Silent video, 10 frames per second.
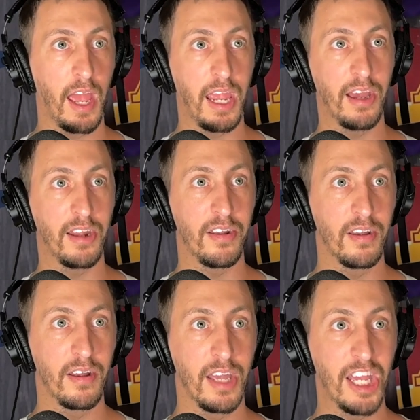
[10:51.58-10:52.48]

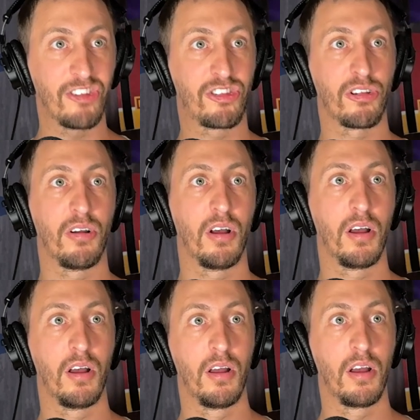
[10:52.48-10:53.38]
And his
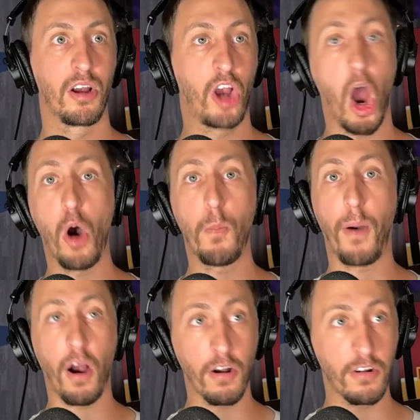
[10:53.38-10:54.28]

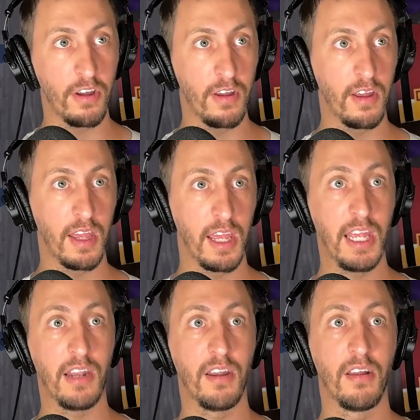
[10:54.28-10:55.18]
co-part
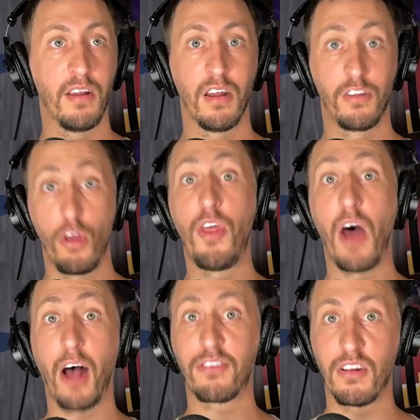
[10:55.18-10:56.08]
in
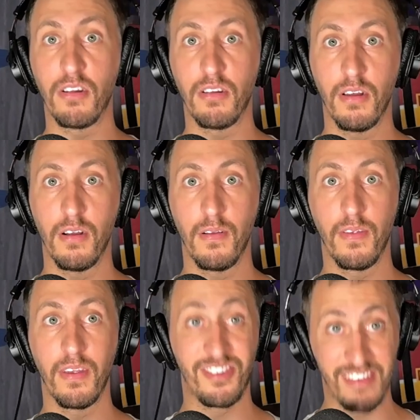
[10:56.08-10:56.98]

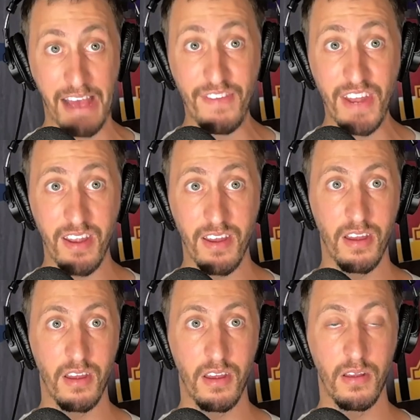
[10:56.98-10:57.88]
2007,
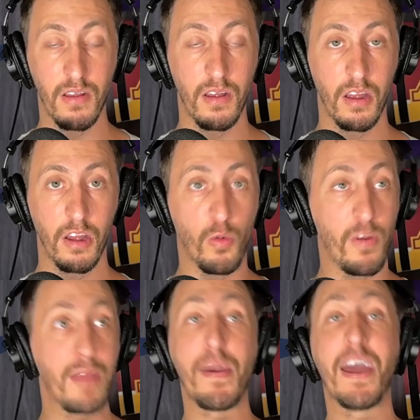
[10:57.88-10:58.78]

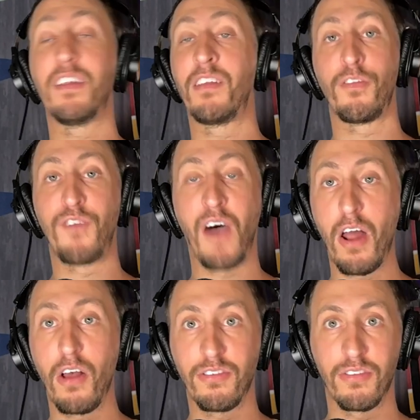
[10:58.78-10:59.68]
when they made it to the
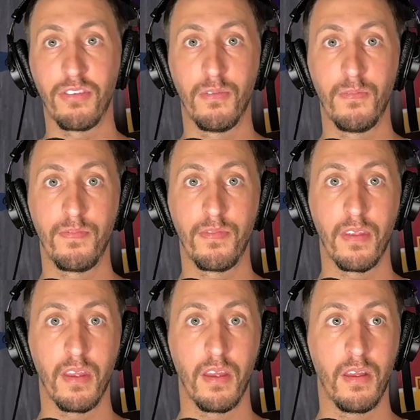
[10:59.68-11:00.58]
finals,
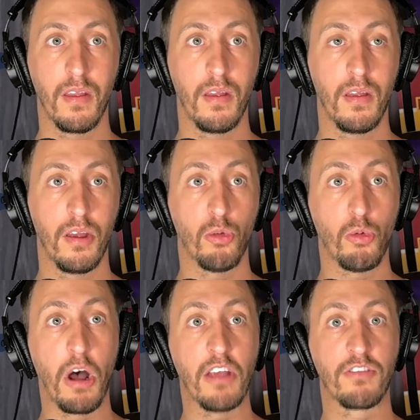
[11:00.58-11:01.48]

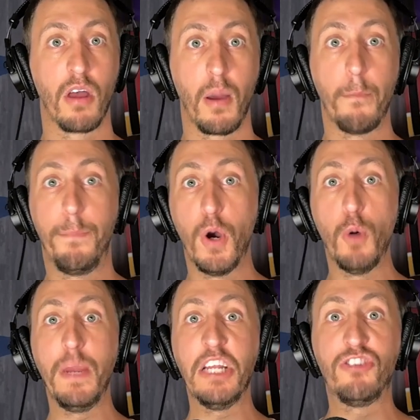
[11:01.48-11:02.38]
was
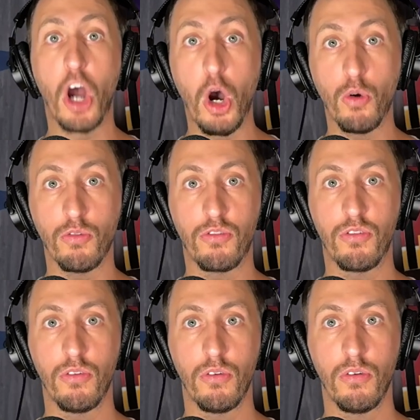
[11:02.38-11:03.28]
Booby
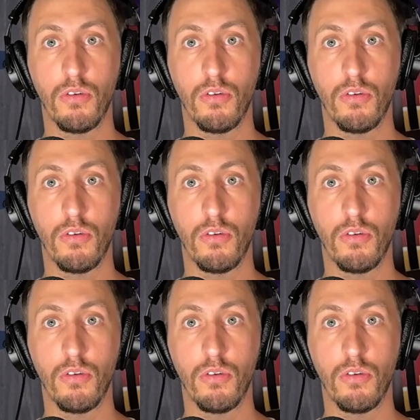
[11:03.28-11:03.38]
Jones.